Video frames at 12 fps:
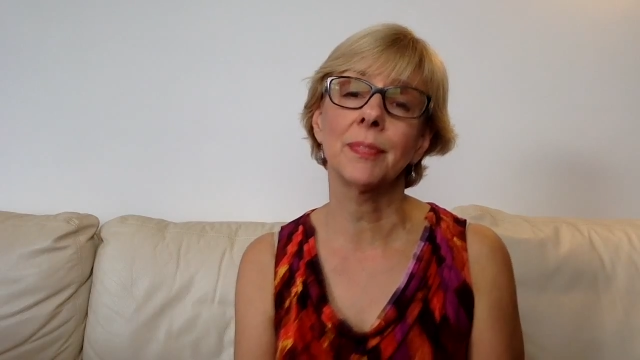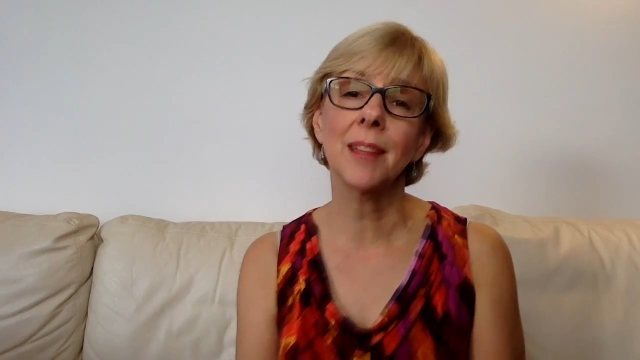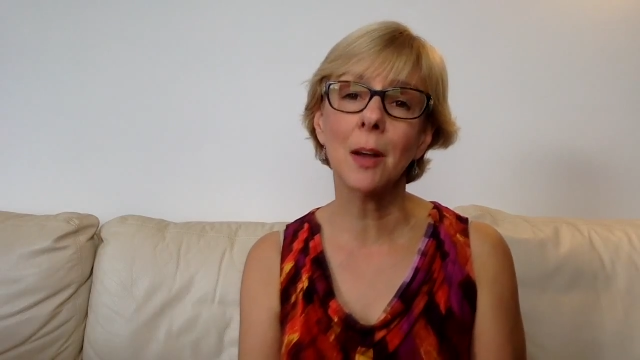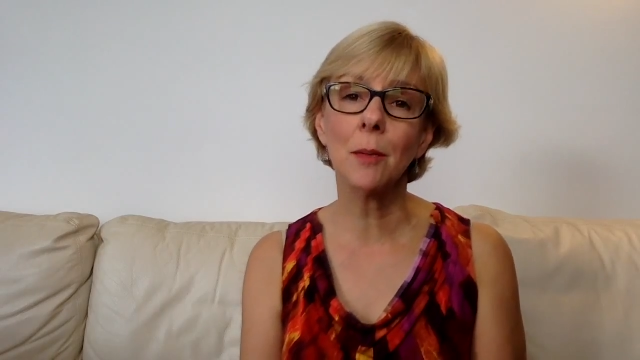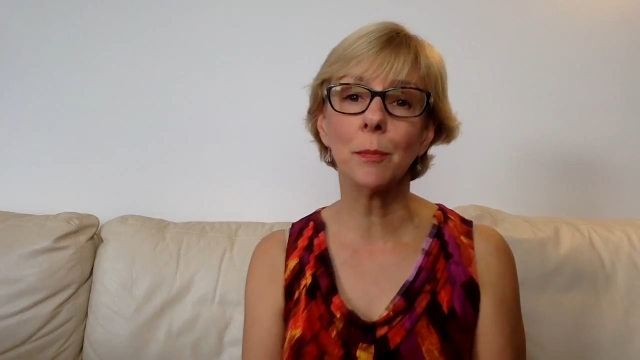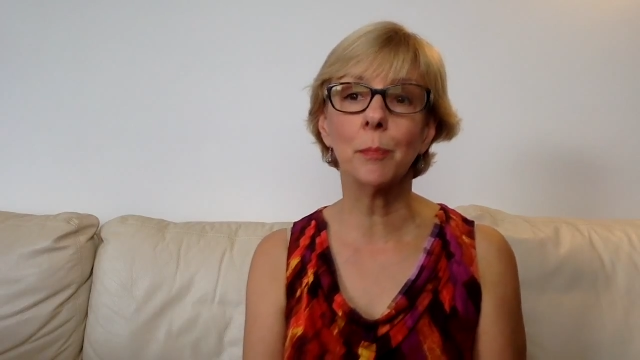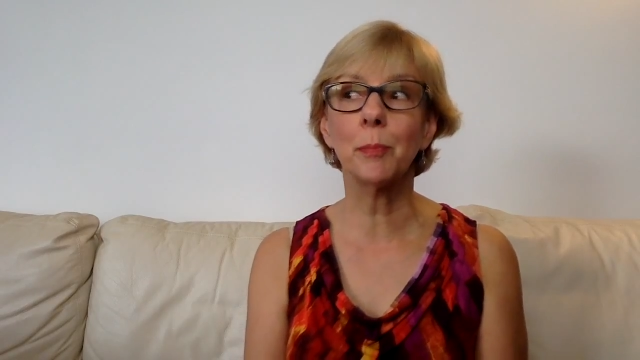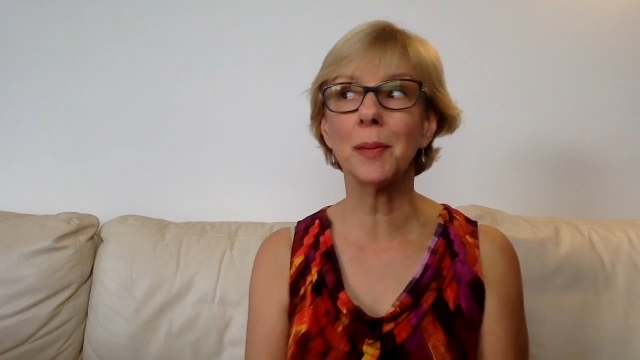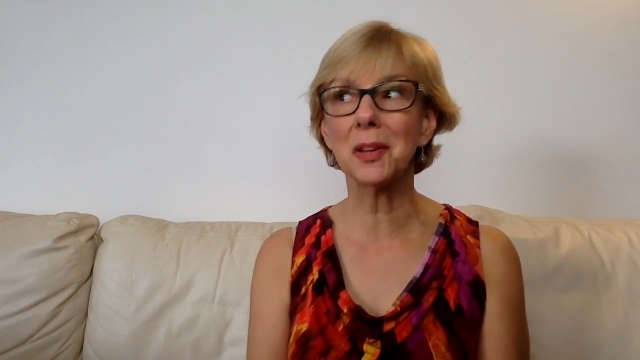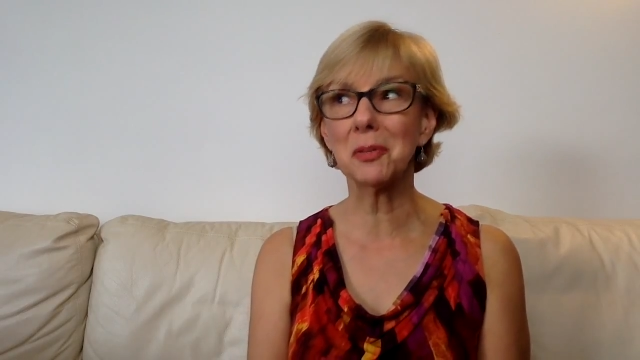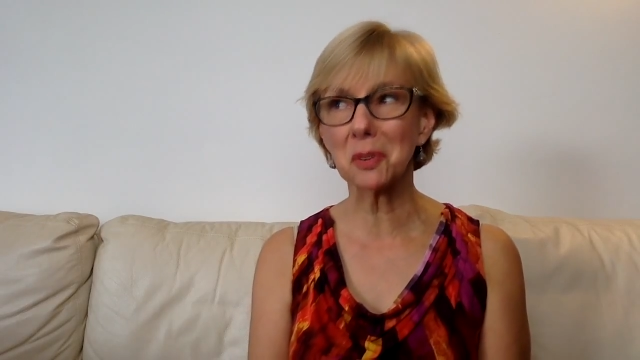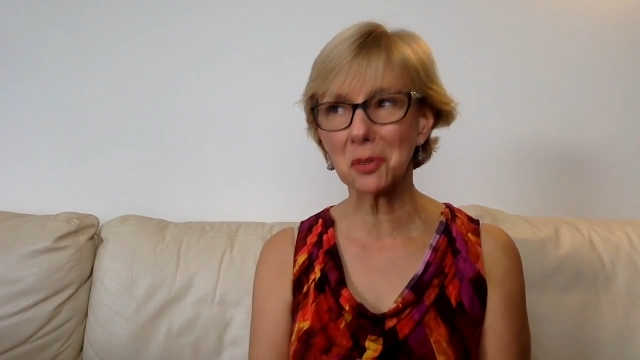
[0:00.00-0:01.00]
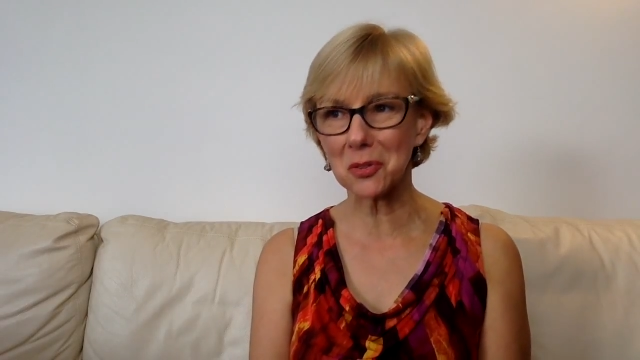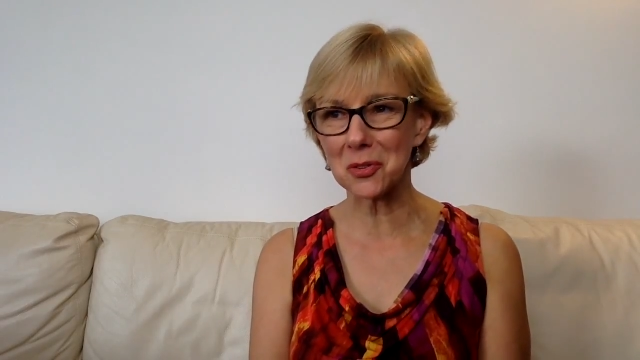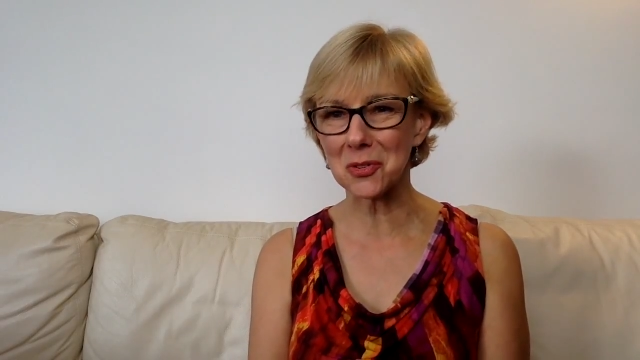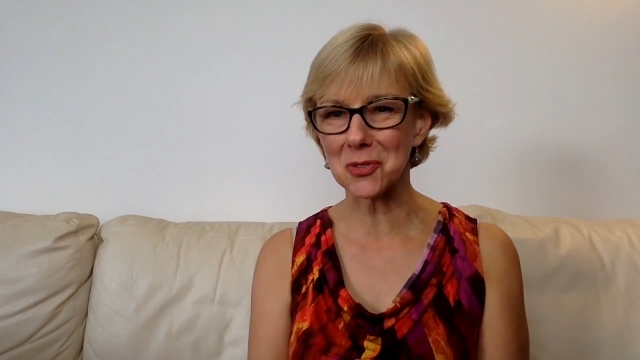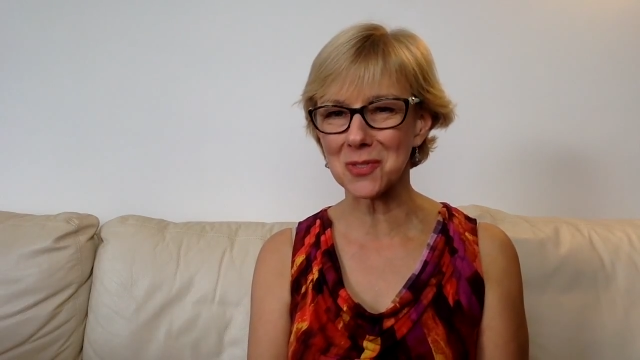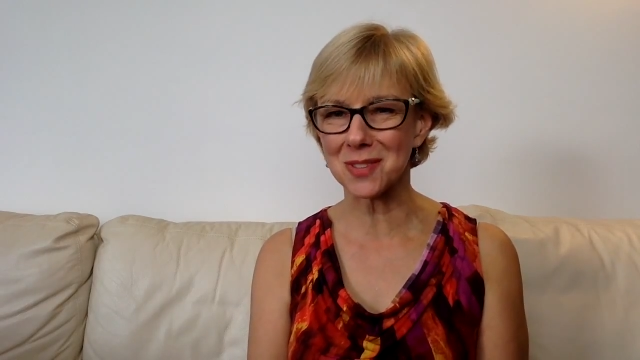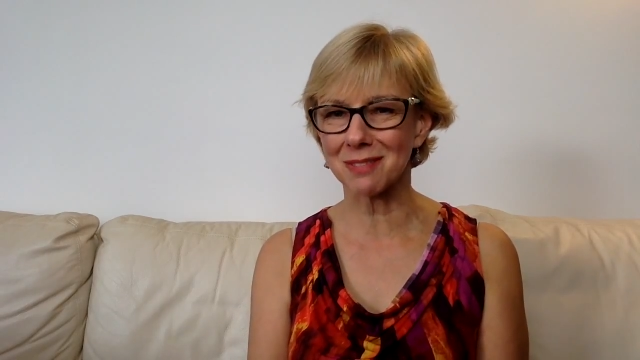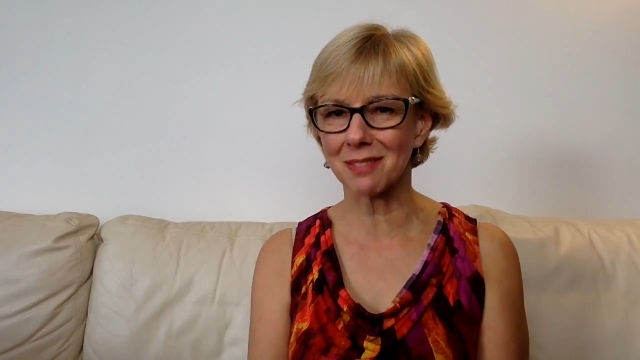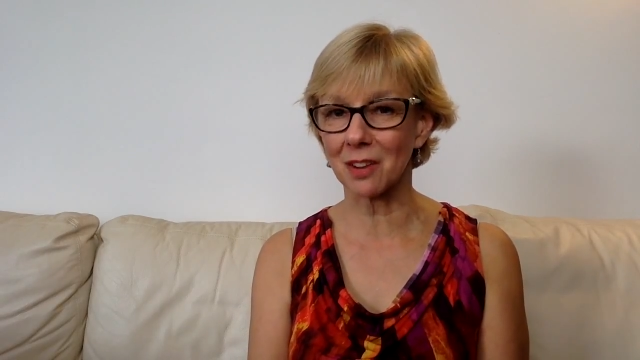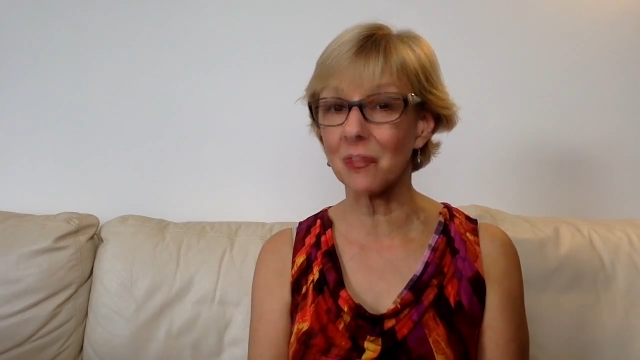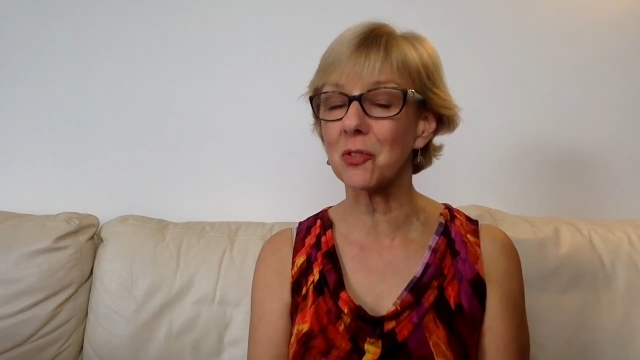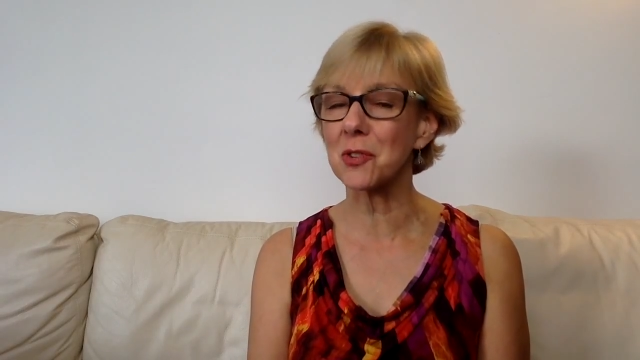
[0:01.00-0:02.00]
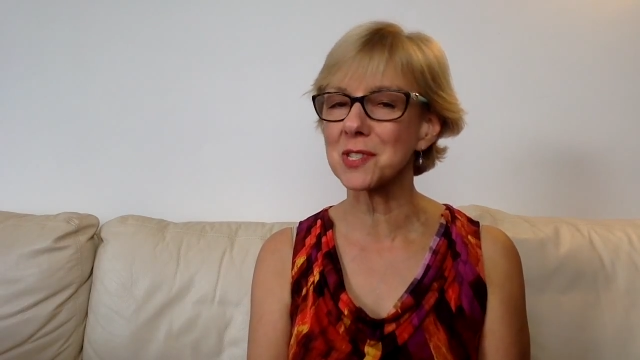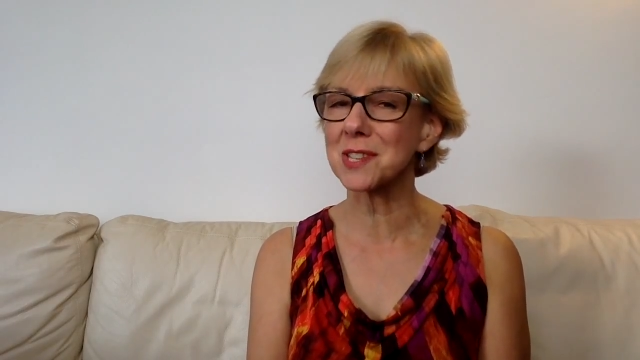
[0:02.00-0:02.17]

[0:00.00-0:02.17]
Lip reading: Now, being recruiters and therefore